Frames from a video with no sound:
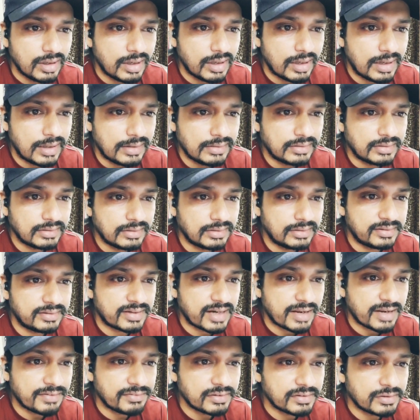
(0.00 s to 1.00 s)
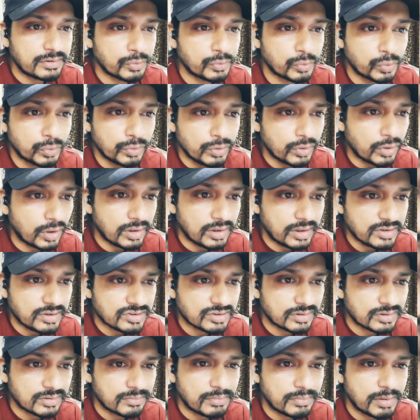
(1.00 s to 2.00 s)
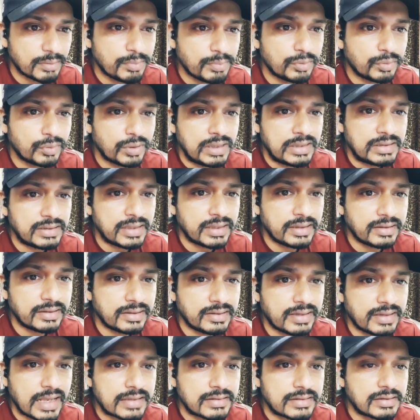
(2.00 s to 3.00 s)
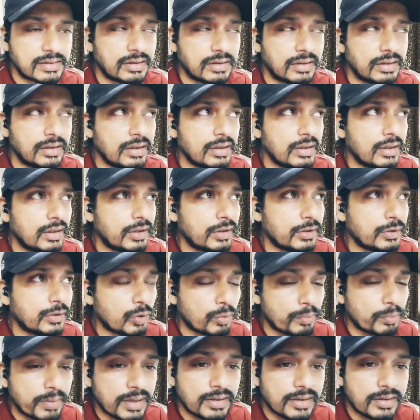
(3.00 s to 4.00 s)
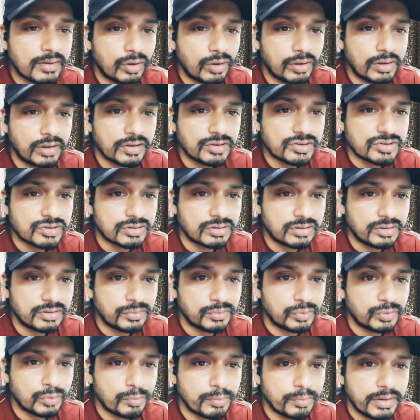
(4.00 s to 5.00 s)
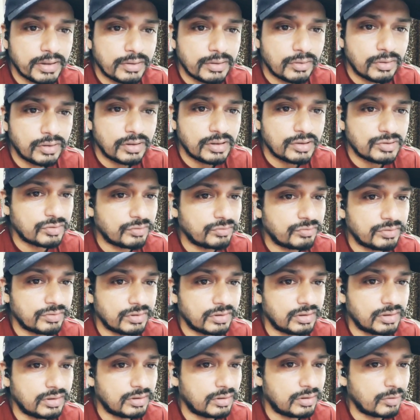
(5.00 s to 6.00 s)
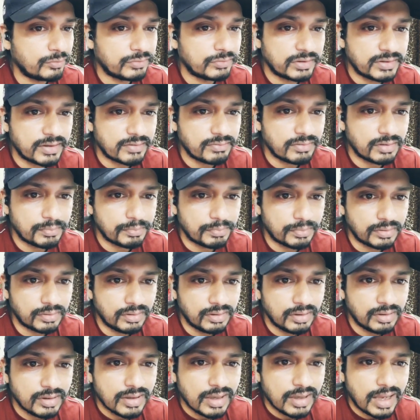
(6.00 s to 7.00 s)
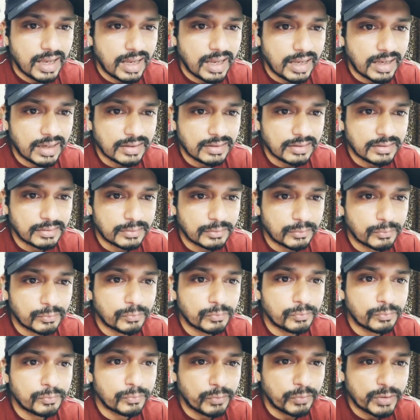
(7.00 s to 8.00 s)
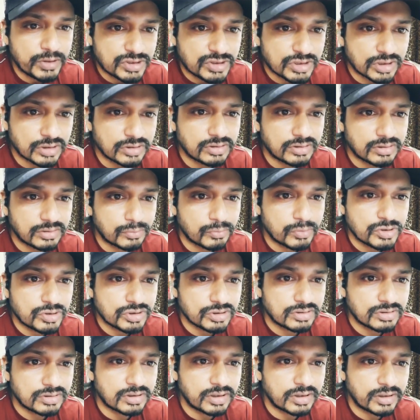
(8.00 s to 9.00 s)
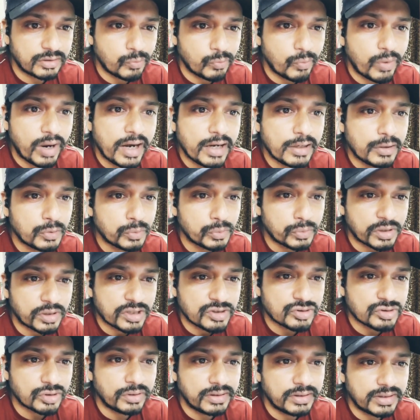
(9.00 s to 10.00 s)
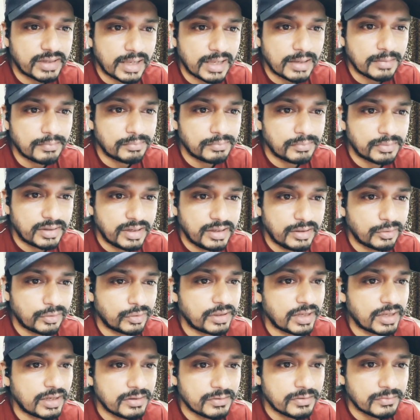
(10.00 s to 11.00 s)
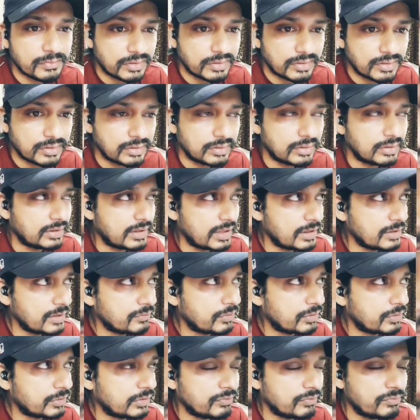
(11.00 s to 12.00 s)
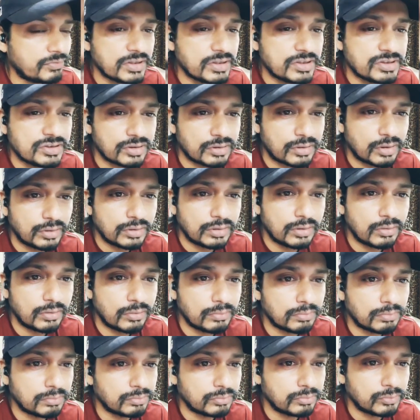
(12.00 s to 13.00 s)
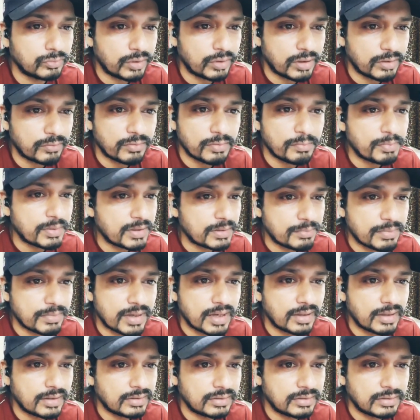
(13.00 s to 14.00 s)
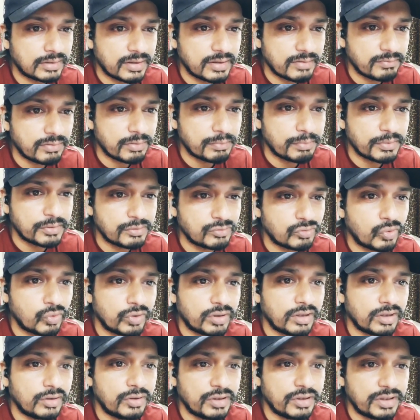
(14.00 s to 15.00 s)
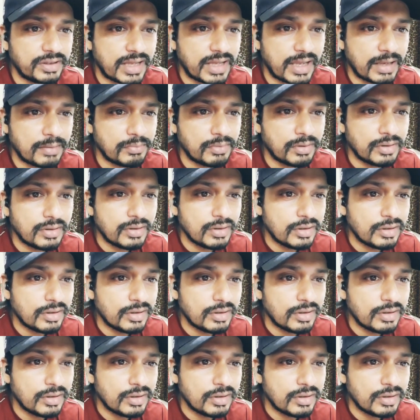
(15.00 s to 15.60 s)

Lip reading: and the driver's route knowledge, maybe you can think it as a domain knowledge, domain knowledge of the developer, and which is required to reach on time, right, or deliver the feature or the whatever PBI the developer is working on time.